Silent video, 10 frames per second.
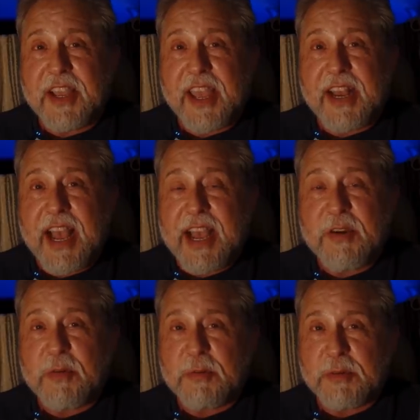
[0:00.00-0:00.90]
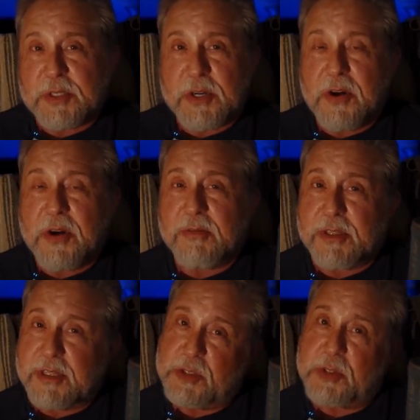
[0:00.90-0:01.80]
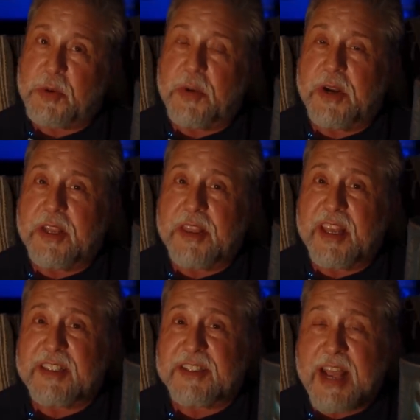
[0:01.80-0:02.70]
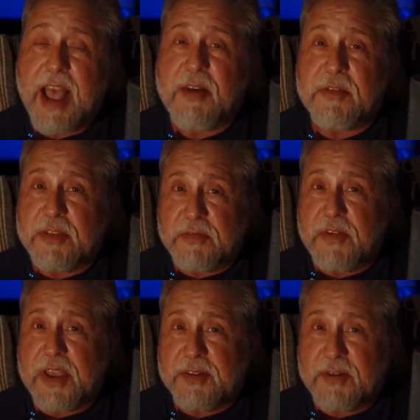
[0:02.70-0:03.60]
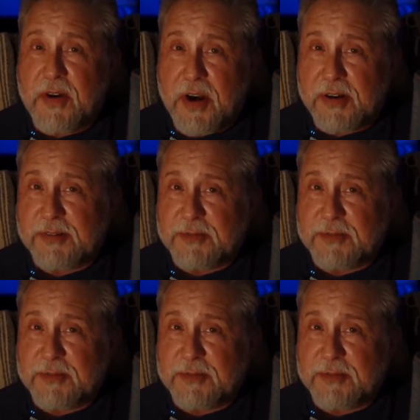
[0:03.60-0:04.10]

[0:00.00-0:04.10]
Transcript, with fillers: and I will return with a story that's not for the faint of heart.